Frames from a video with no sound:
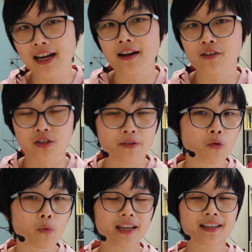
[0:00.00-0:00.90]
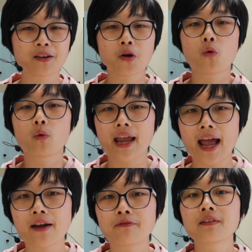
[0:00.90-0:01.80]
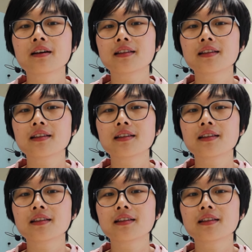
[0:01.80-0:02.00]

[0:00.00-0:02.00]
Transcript: because every week we have